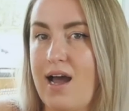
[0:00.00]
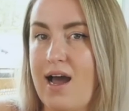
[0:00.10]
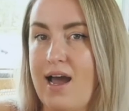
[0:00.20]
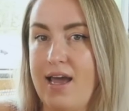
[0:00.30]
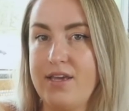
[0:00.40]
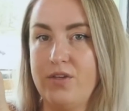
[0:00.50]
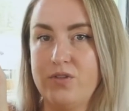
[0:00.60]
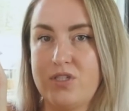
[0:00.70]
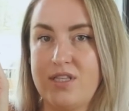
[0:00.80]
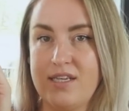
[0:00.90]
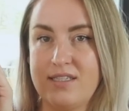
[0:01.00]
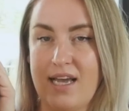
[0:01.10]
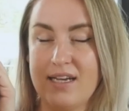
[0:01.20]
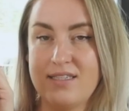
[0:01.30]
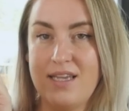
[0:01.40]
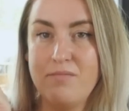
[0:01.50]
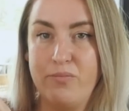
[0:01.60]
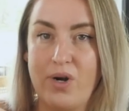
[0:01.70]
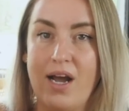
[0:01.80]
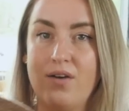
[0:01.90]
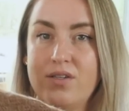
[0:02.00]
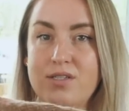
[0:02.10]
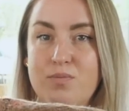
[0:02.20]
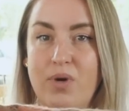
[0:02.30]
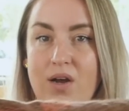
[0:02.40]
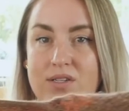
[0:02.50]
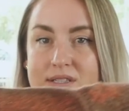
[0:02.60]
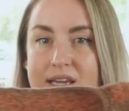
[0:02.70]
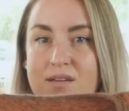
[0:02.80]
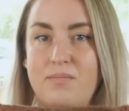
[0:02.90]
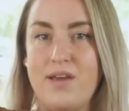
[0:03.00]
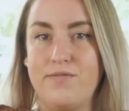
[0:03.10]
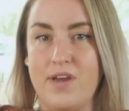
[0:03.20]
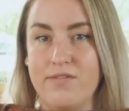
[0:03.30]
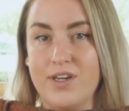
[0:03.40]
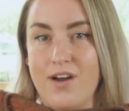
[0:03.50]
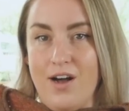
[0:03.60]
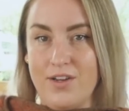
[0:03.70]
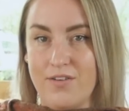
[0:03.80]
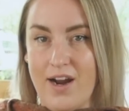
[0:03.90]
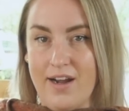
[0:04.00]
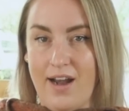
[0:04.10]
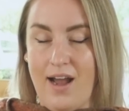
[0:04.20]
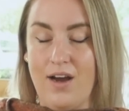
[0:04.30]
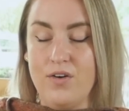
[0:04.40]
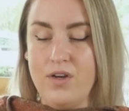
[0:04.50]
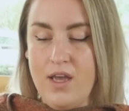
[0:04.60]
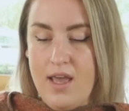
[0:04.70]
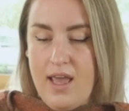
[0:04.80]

I used the exact same brown because brown is like my favorite color right now.